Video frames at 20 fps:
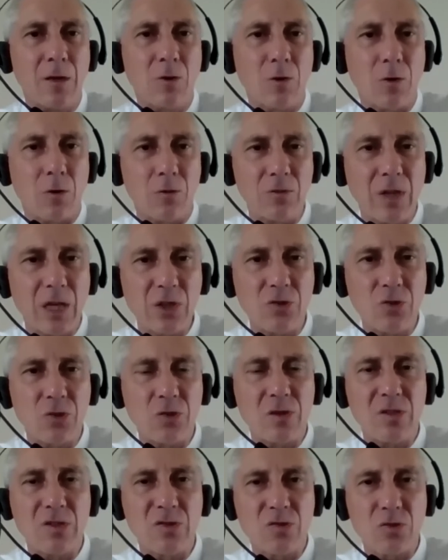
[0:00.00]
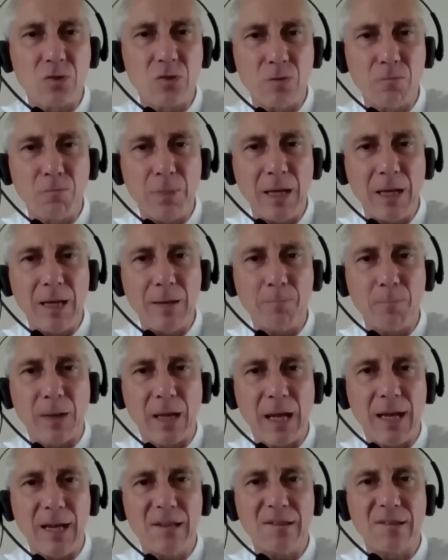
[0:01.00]
conditions should be in
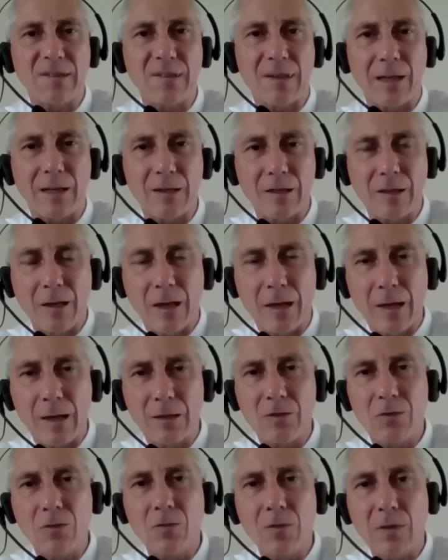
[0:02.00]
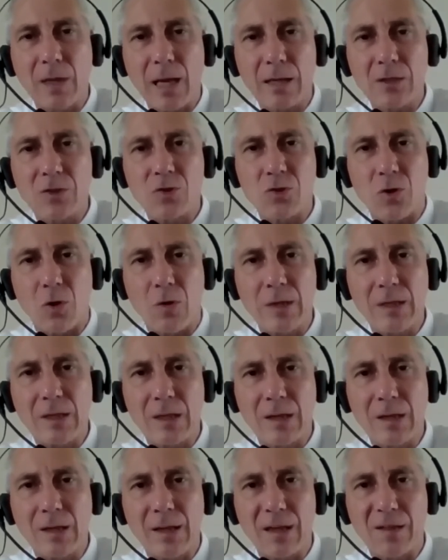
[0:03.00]
place, and do that
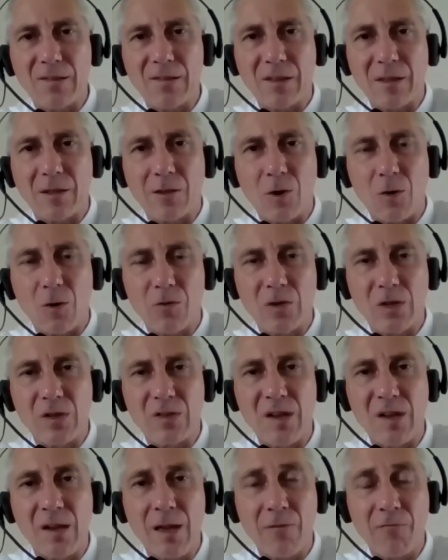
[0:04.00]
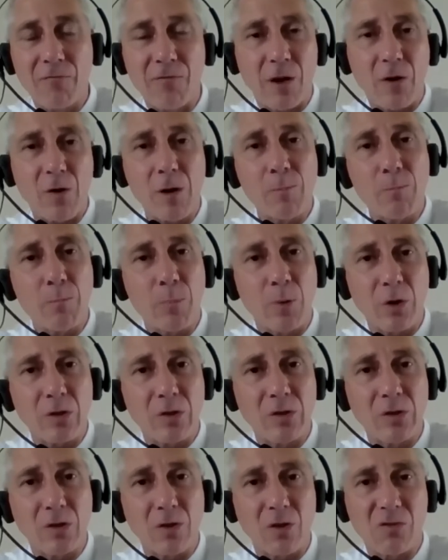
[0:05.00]
jointly as the donors. Very
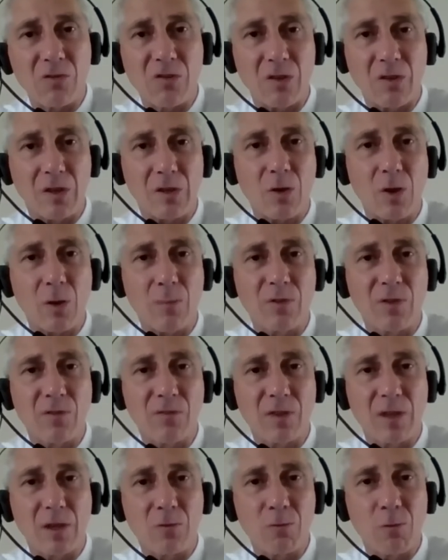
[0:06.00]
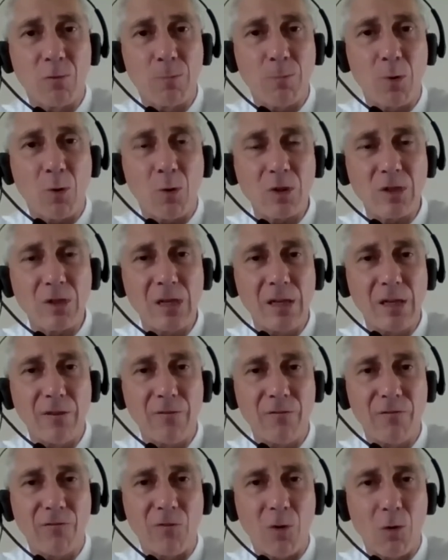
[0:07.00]
important also in terms of the reporting
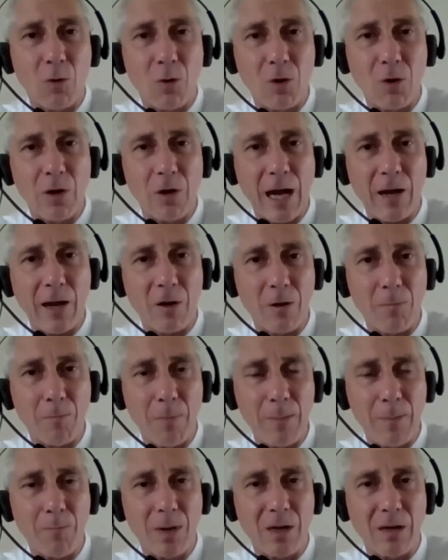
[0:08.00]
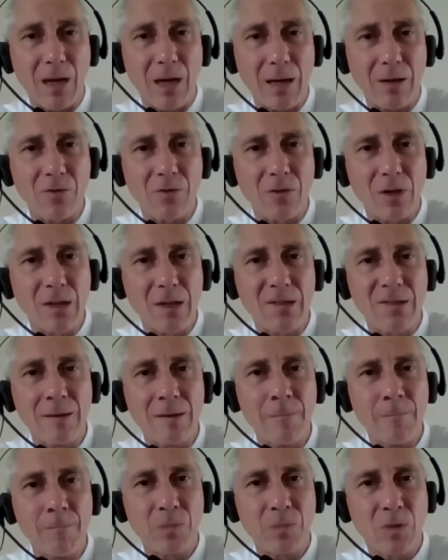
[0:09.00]
for our member countries,
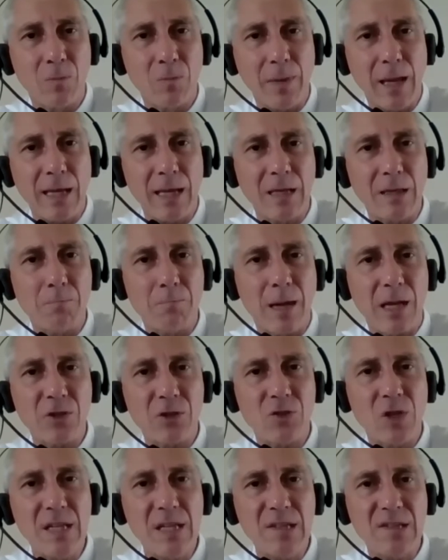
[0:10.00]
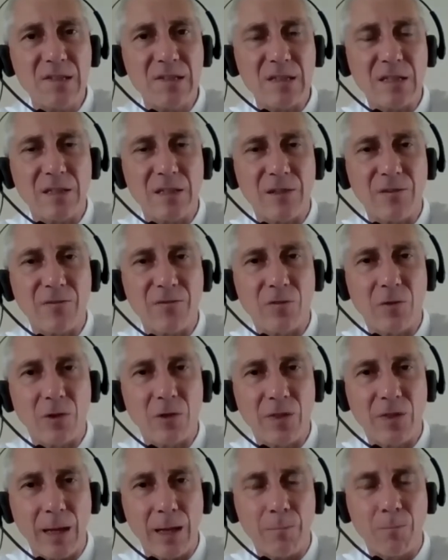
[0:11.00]
to make it much easier for
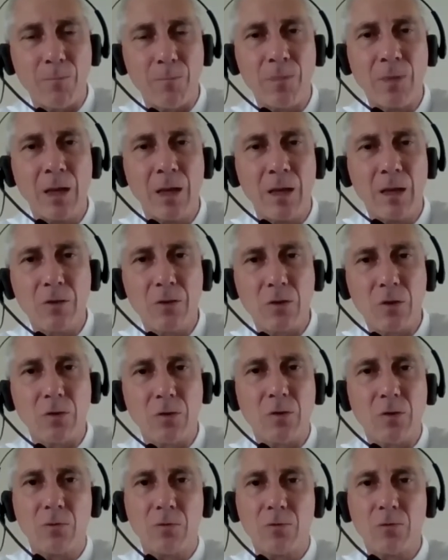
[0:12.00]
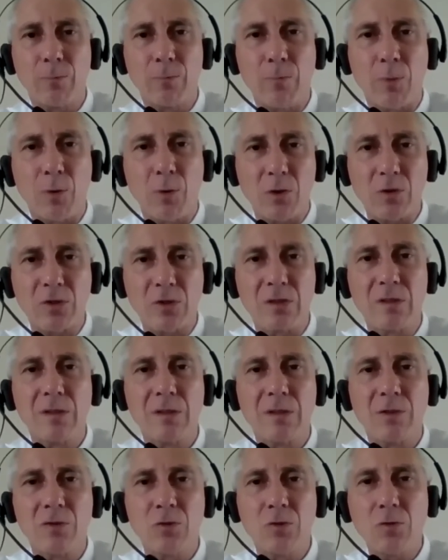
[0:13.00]
them to report
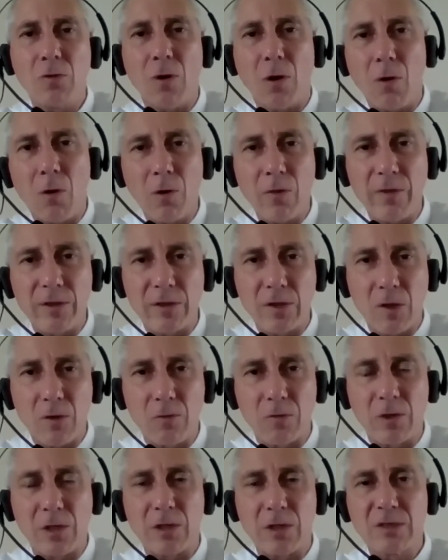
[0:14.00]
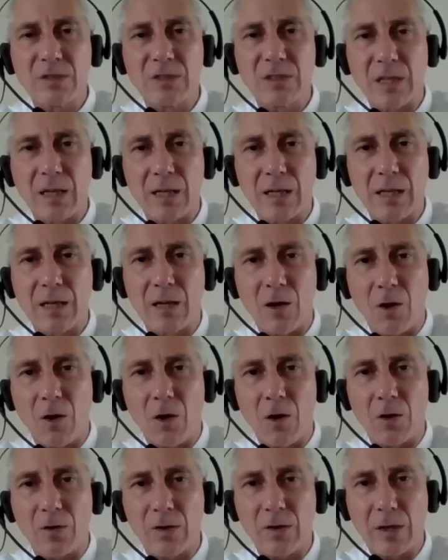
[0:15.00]
to all the donors
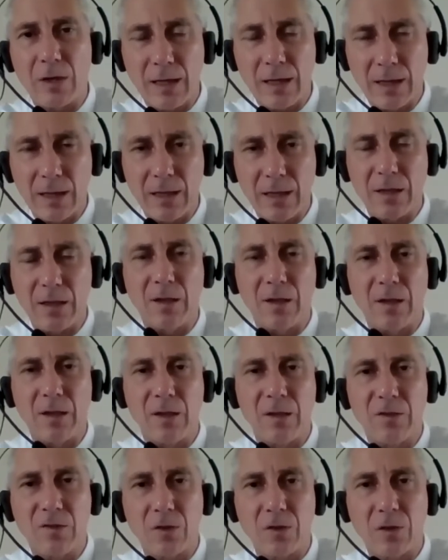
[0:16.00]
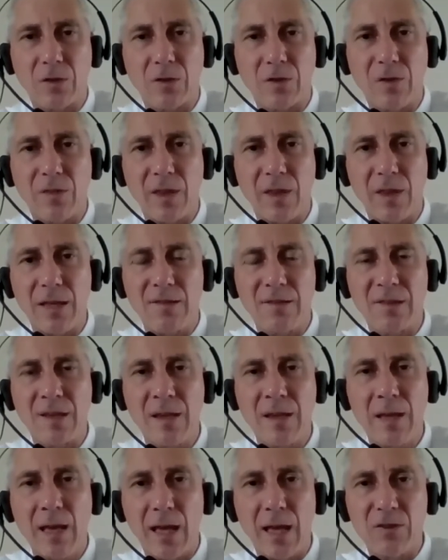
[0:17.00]
on certain things,
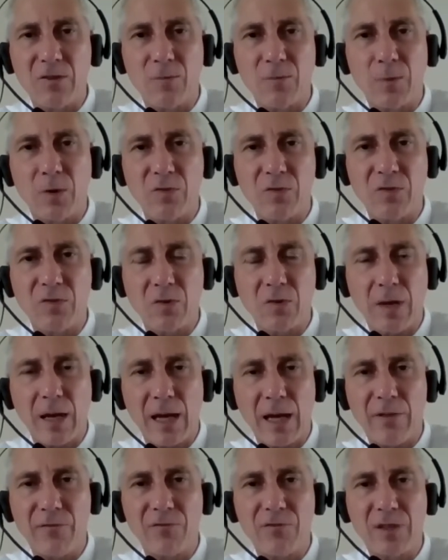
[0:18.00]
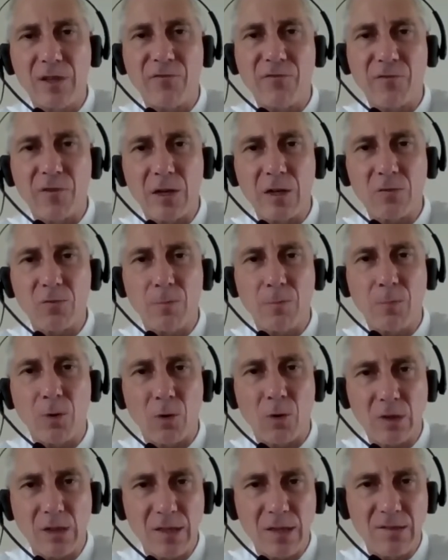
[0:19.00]
as opposed to have different
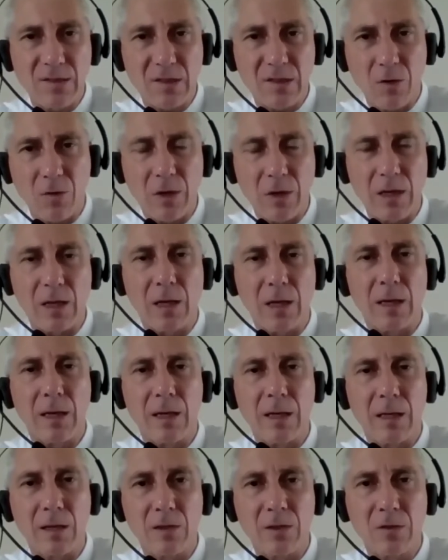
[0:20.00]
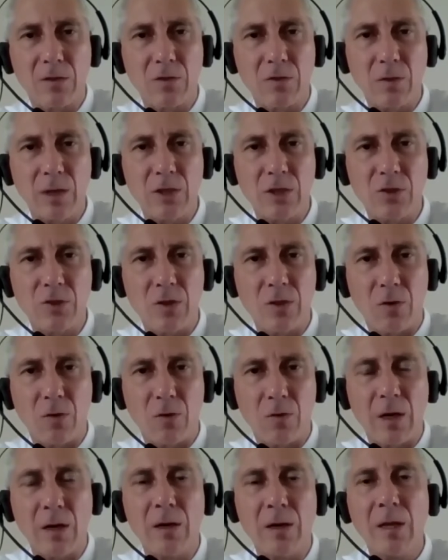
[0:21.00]
reportings going to each
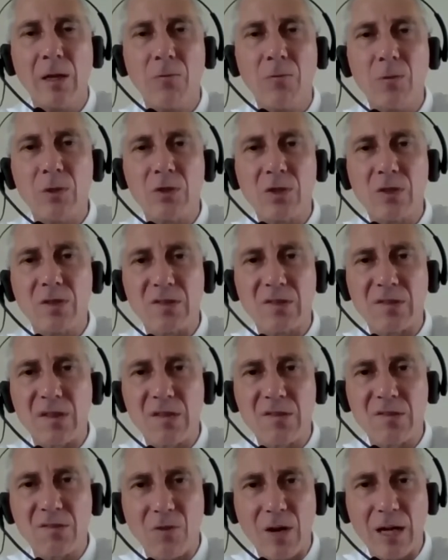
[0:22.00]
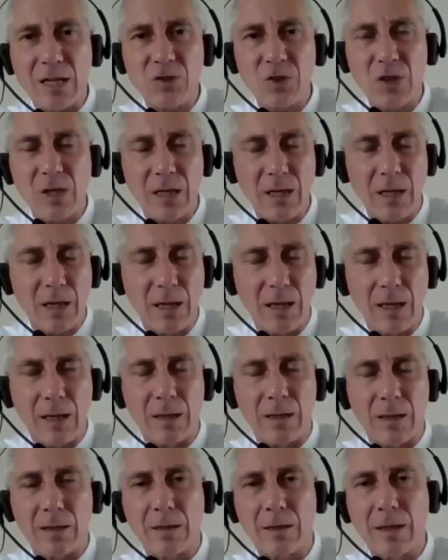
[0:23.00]
donor, which is stretching
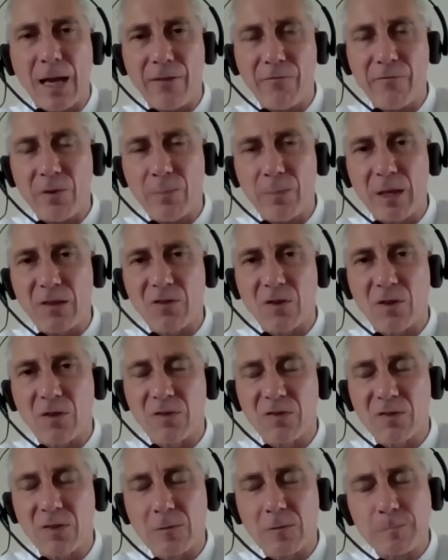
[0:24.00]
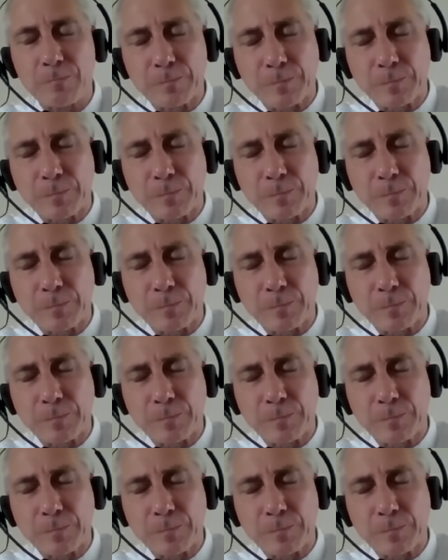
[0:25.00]
governments also.